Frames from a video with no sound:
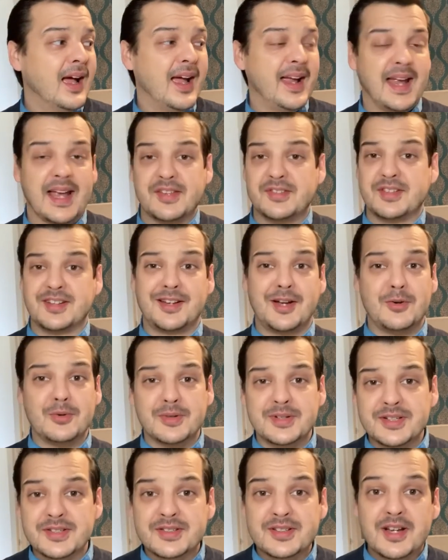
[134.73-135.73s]
He has the
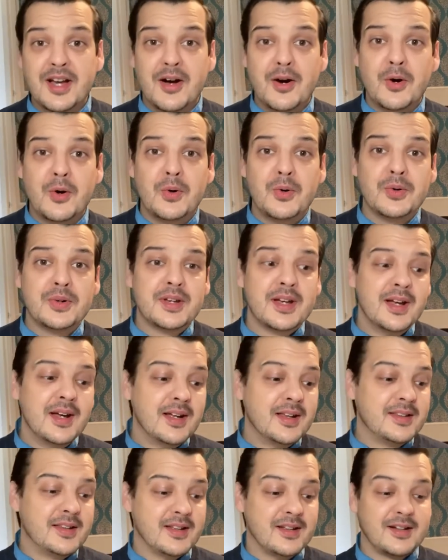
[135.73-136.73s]
goldest gold,
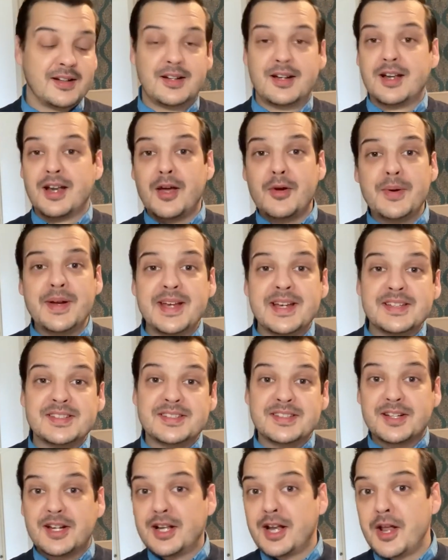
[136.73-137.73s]
the
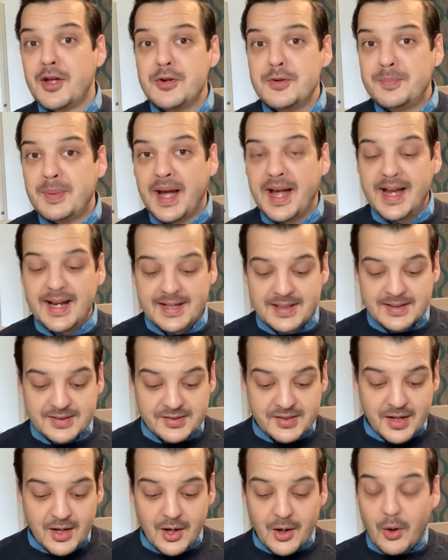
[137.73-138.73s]
glowiest glow paint,
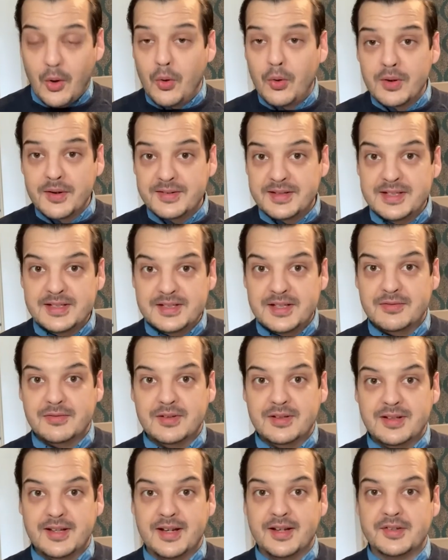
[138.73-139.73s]
all of these
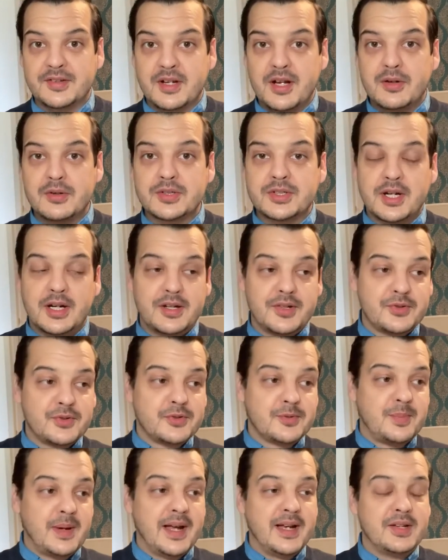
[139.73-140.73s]
different things. Culture Hustle's
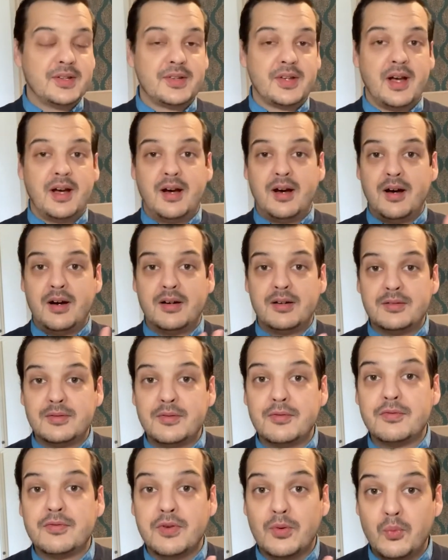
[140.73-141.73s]
paints are,
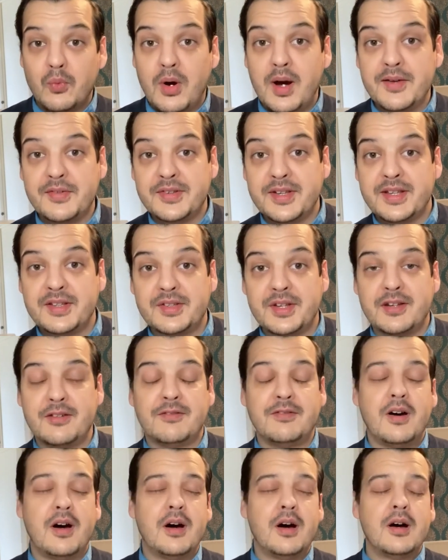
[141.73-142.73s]
from what I've seen so
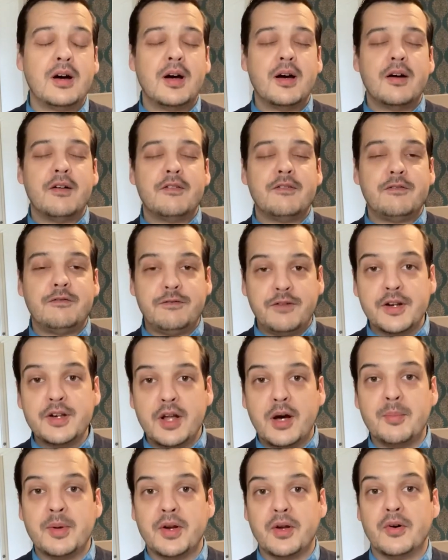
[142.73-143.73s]
far,
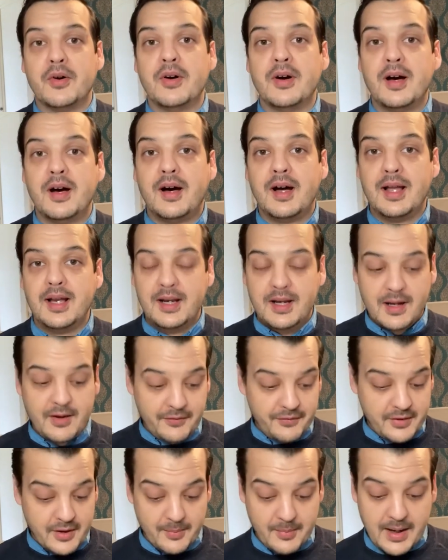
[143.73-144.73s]
phenomenal. I
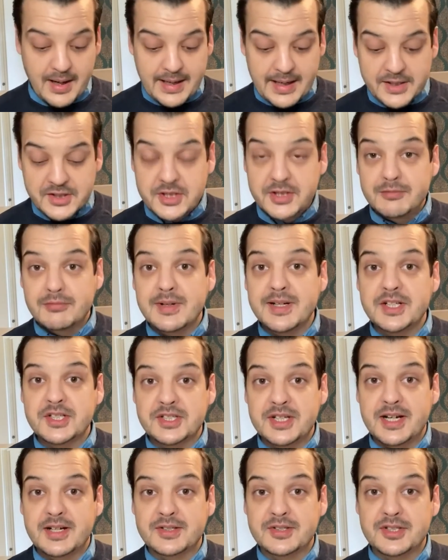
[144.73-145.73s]
love them. I actually
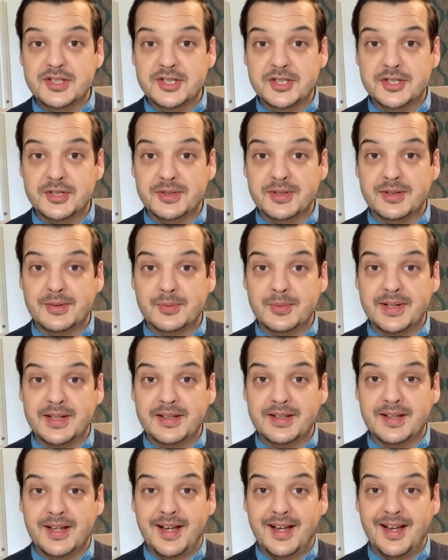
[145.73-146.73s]
reached out to Stuart
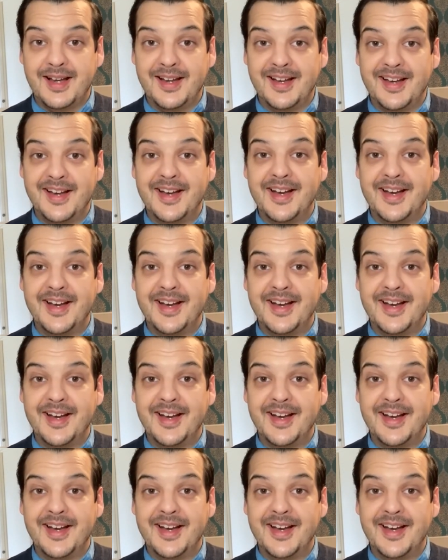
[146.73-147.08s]
with an